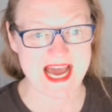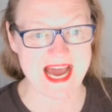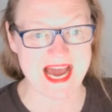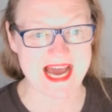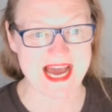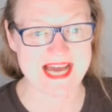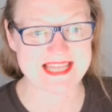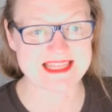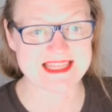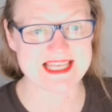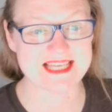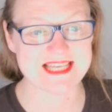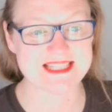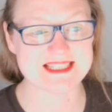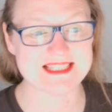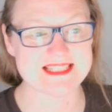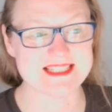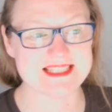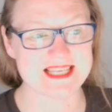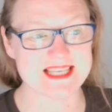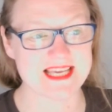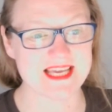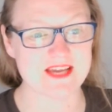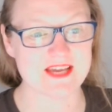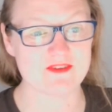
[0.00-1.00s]
and then
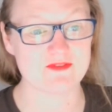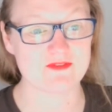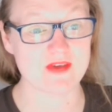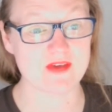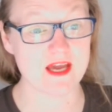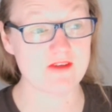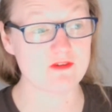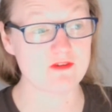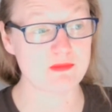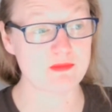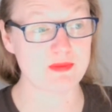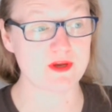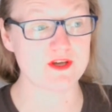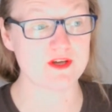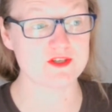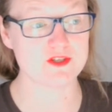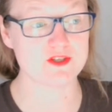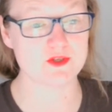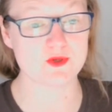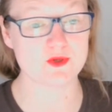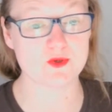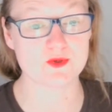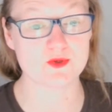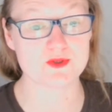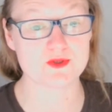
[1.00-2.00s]
say for every person
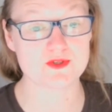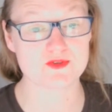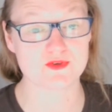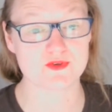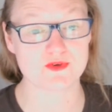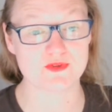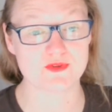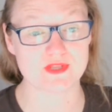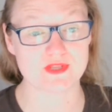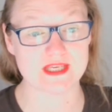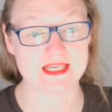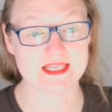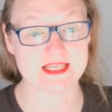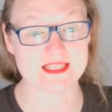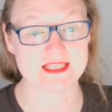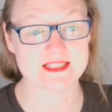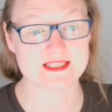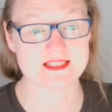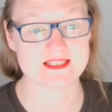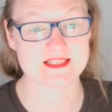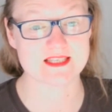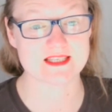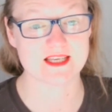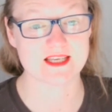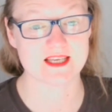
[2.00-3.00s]
who goes through
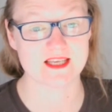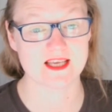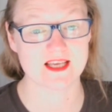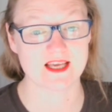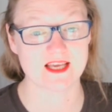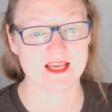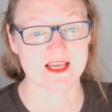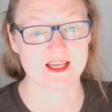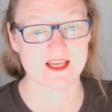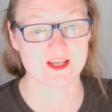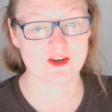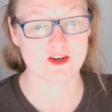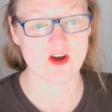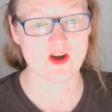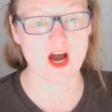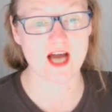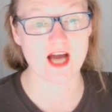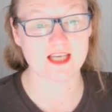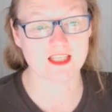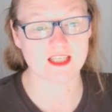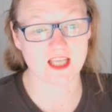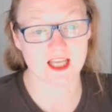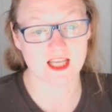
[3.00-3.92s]
this, I